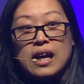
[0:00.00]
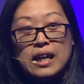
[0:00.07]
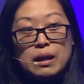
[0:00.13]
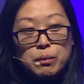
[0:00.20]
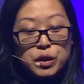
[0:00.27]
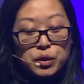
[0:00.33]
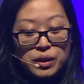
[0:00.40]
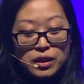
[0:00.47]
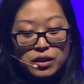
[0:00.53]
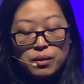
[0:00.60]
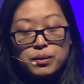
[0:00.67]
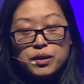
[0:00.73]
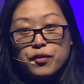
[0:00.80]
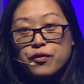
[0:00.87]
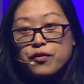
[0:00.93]
Imagery in
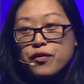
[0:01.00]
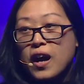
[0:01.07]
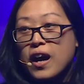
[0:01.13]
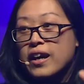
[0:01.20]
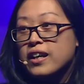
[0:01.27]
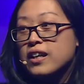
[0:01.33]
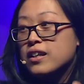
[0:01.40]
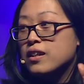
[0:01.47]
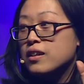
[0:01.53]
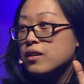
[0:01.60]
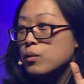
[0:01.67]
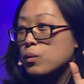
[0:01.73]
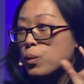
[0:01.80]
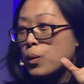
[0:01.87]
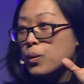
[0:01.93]
terms of fire,
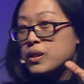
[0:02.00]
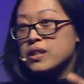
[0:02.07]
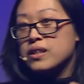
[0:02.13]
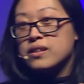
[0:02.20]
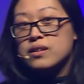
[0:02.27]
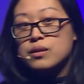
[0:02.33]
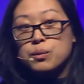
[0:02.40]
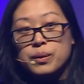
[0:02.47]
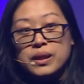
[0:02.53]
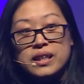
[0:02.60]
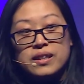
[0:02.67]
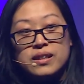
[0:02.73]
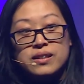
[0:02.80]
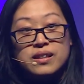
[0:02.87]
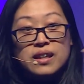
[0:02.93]
water,
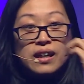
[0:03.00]
wind,